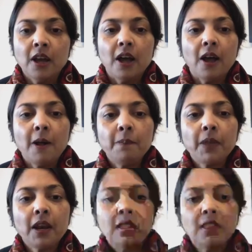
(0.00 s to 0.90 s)
And
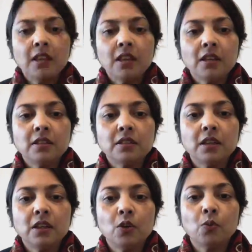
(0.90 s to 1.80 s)
I think it's,
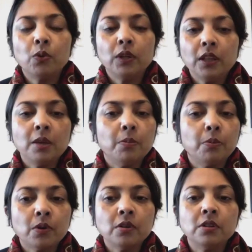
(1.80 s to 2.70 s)
really
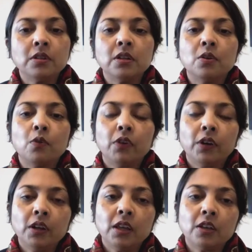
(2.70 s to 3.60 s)
important in
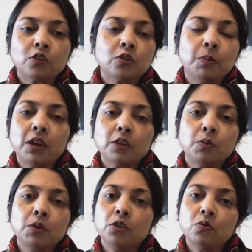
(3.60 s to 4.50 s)
ovarian cancers because we
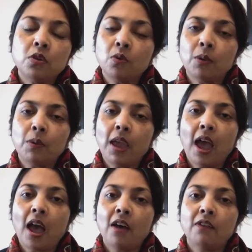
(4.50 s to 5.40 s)
do know that we
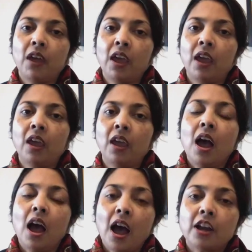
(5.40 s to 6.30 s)
have a
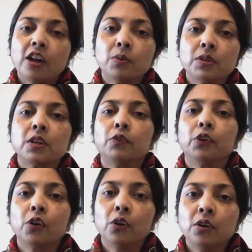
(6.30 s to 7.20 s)
higher risk of
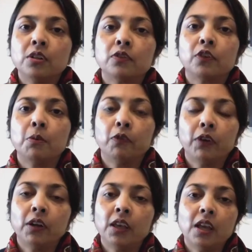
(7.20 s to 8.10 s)
recurrence from
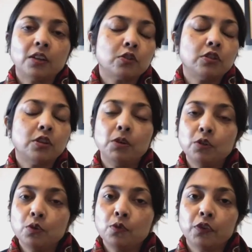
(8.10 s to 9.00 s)
ovarian cancers than we
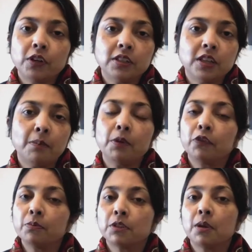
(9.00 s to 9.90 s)
do, for example,
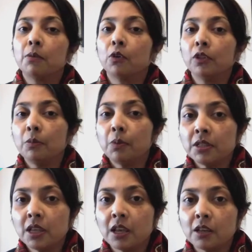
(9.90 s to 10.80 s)
from some early breast
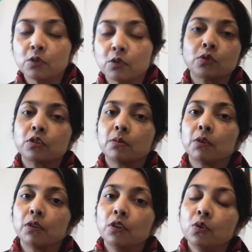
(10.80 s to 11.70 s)
cancers or some
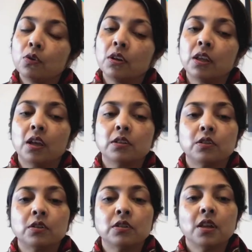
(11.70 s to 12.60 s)
early uterine
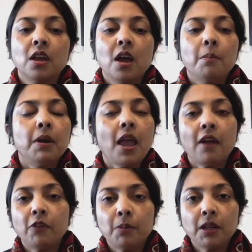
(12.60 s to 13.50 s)
cancers. But
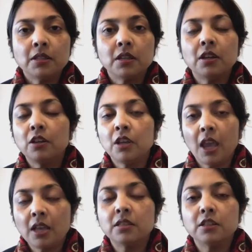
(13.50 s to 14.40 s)
everybody's
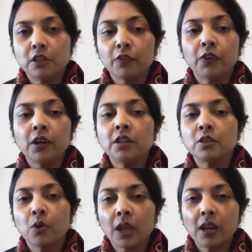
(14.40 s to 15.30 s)
case is different. And
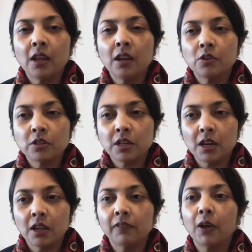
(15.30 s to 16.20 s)
so getting an
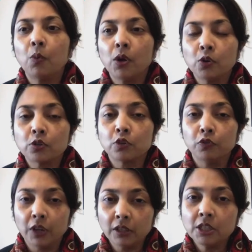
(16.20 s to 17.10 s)
understanding of what your
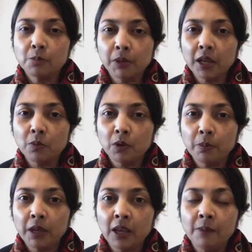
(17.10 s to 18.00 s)
surveillance plan will
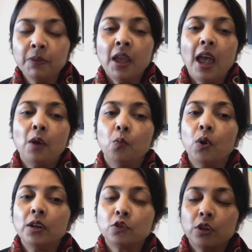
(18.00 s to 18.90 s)
be and
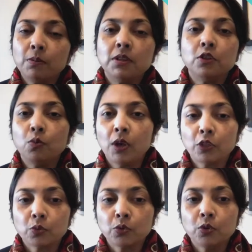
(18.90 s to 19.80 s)
what treatments you went
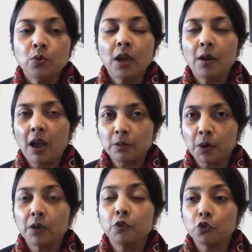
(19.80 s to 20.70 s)
through as
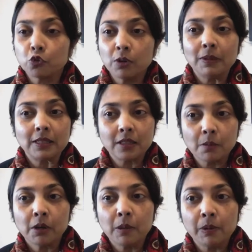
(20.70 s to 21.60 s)
part of your treatment
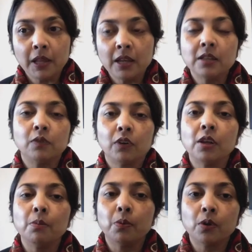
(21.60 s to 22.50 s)
summary plan is a very
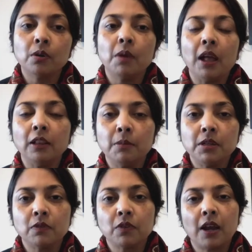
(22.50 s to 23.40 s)
important element
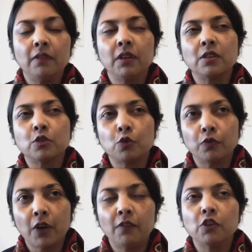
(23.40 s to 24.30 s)
of kind of the
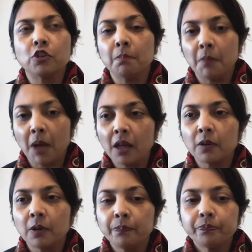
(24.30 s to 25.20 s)
survivorship model.